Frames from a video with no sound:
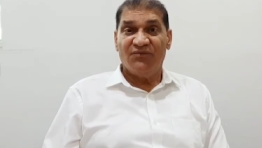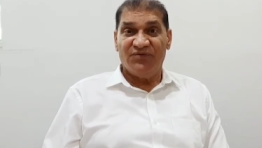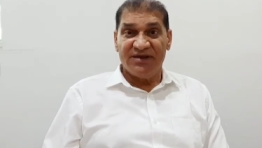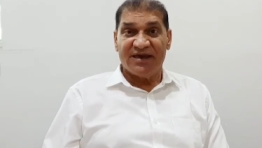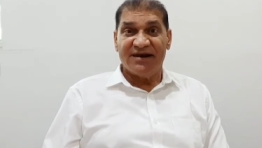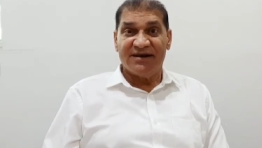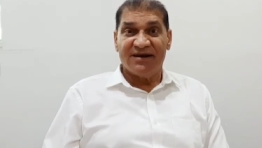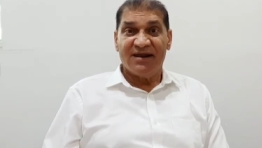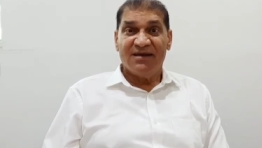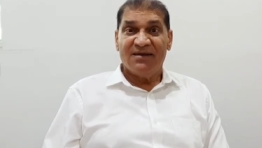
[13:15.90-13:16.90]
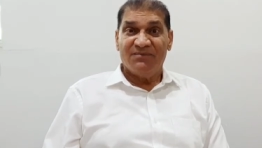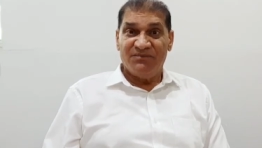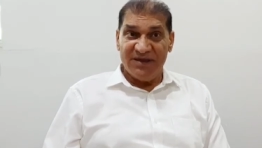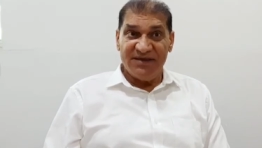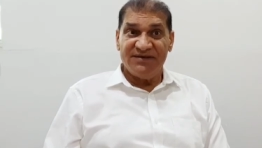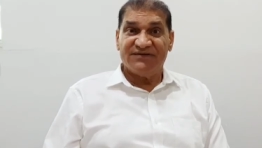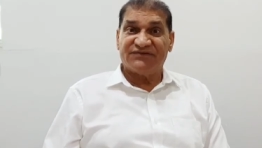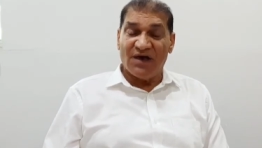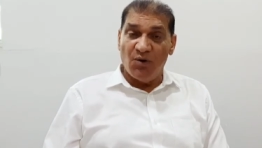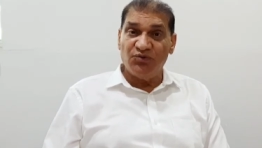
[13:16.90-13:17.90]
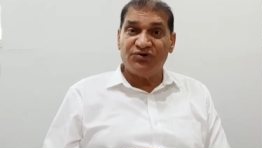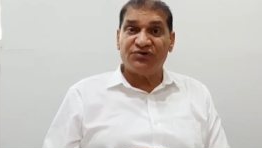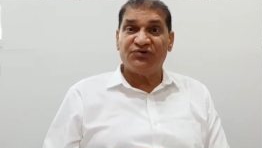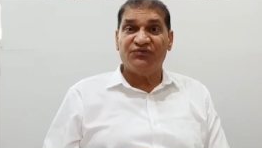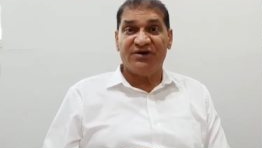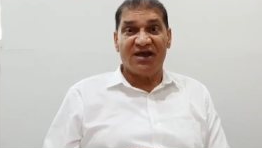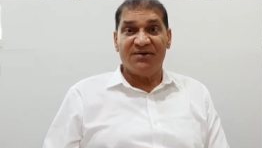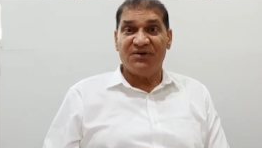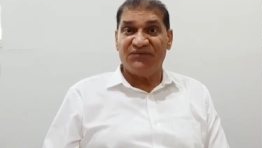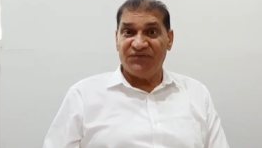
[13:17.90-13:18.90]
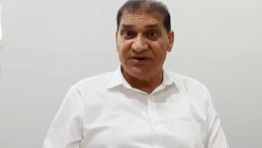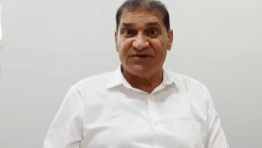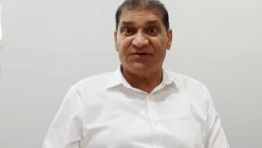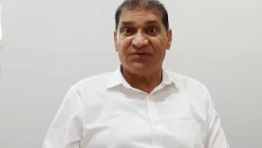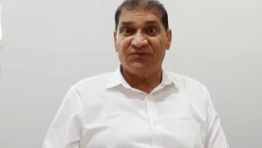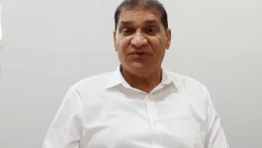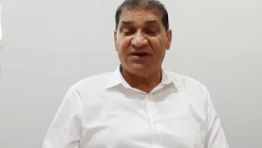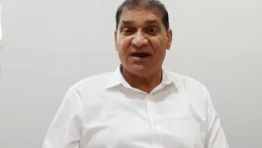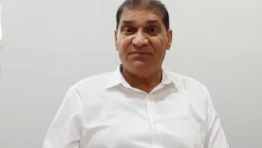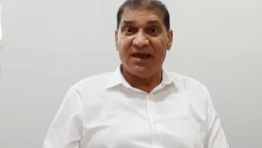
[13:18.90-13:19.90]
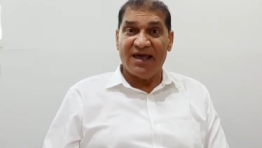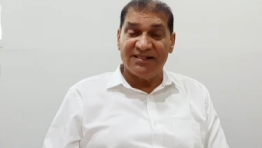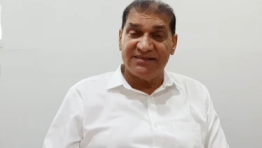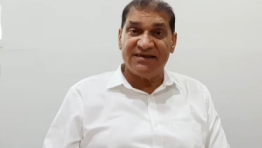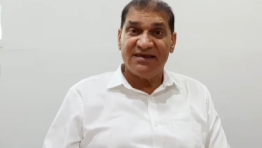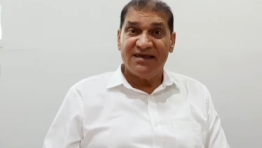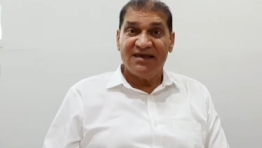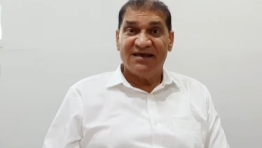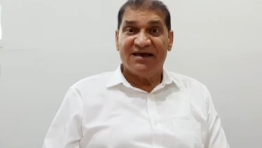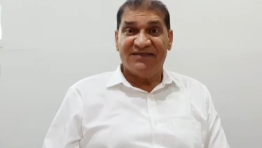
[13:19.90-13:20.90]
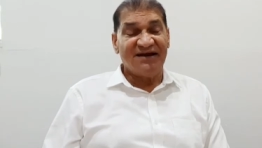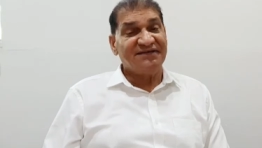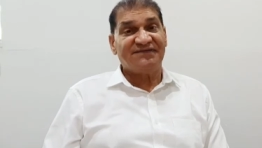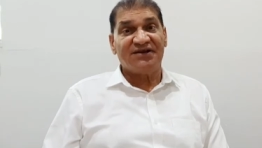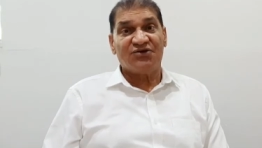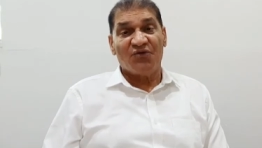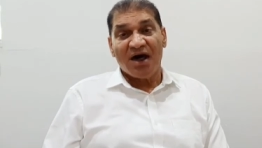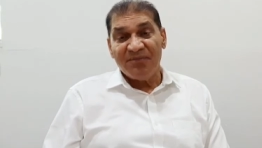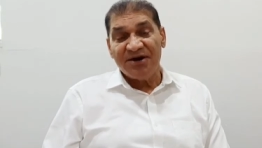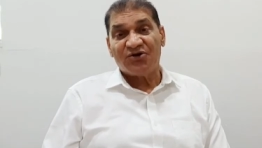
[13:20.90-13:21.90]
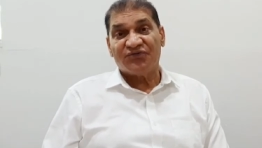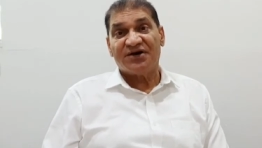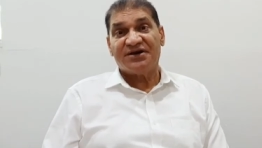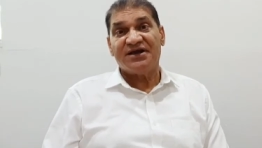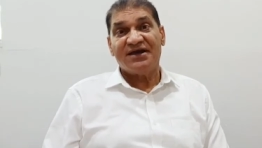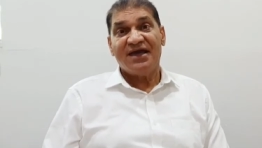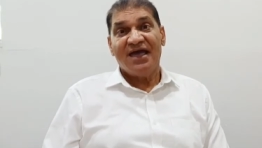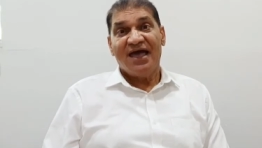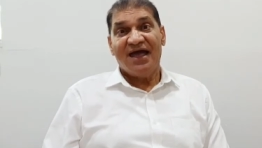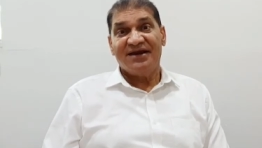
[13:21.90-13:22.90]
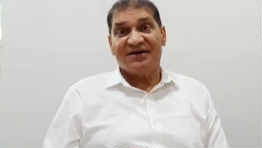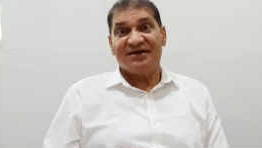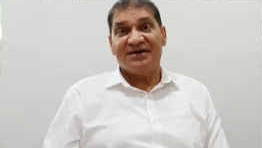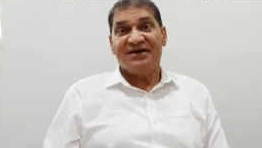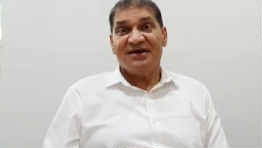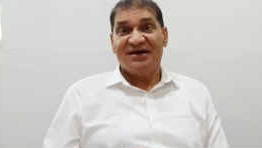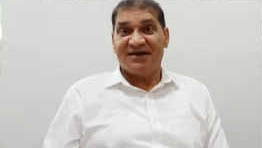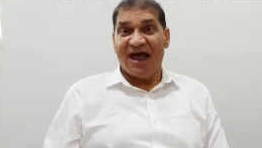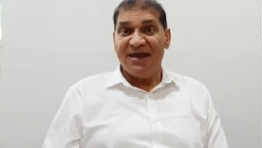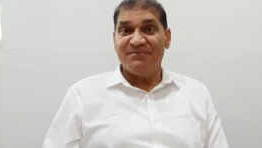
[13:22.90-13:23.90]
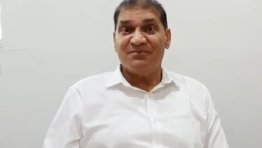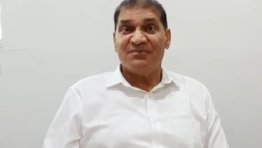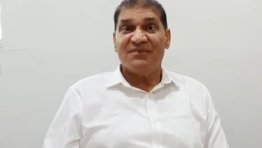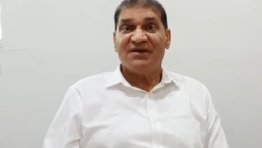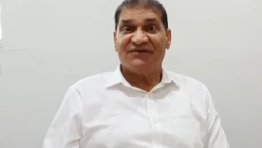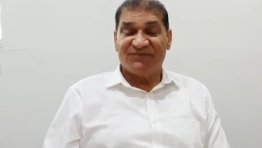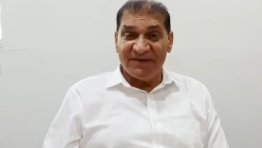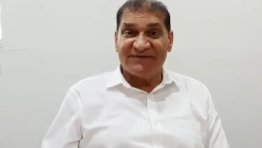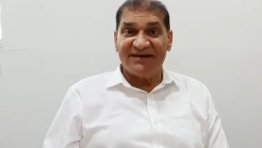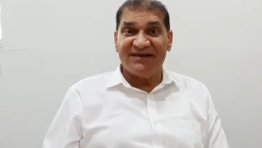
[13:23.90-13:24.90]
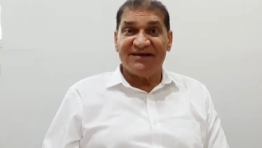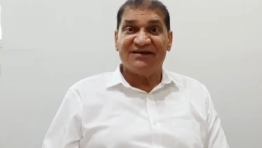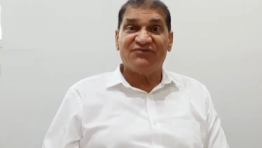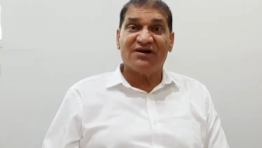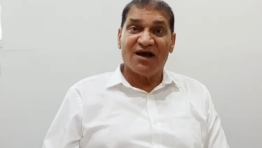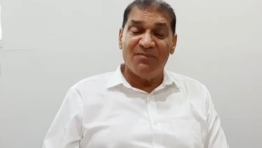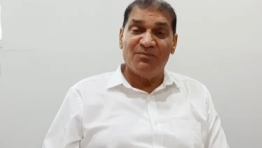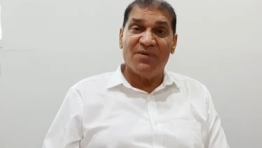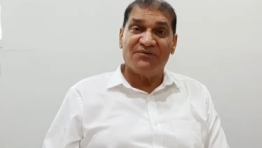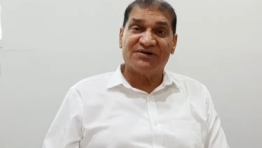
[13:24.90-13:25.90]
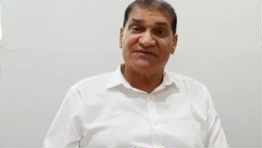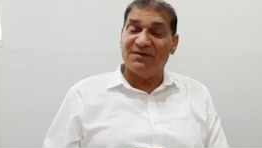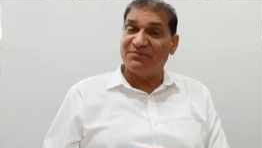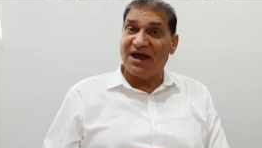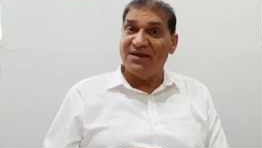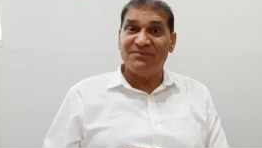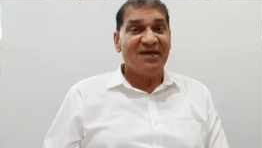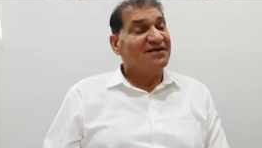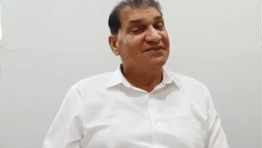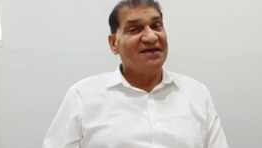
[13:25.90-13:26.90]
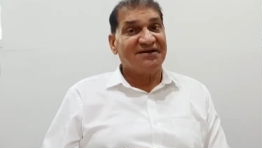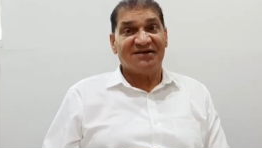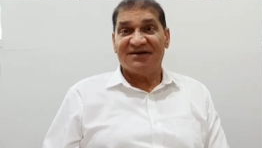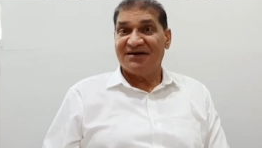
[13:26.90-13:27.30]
we can be sound, we can be fit, we can be healthy. That is the requirement of the day, and a time, especially it will come after some time, that